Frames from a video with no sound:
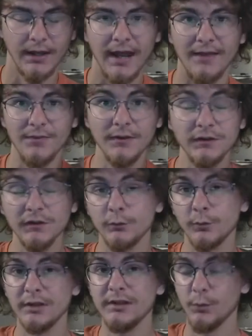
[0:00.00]
And this is
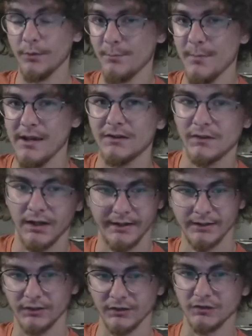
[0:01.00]
really what makes
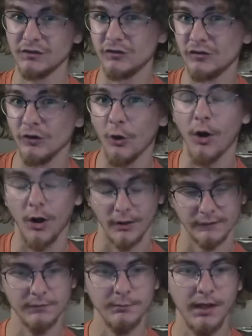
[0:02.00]
titling so
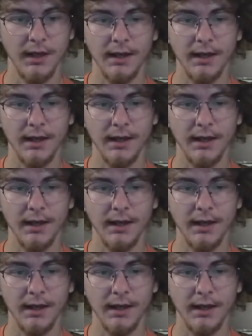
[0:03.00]
awesome